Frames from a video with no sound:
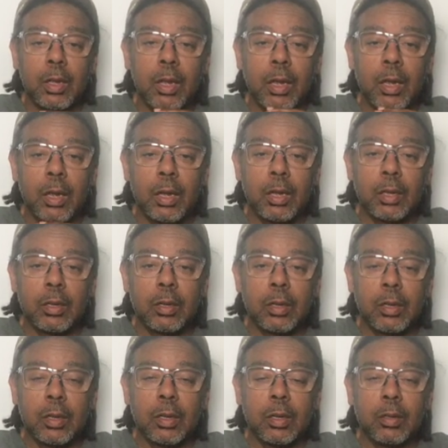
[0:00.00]
And
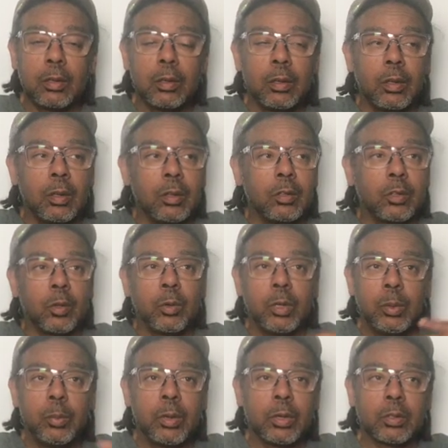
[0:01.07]
then so he
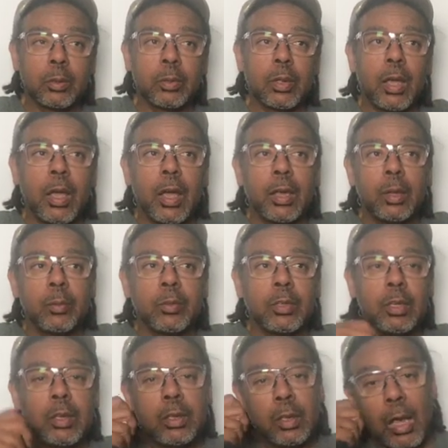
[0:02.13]
picks up the items and he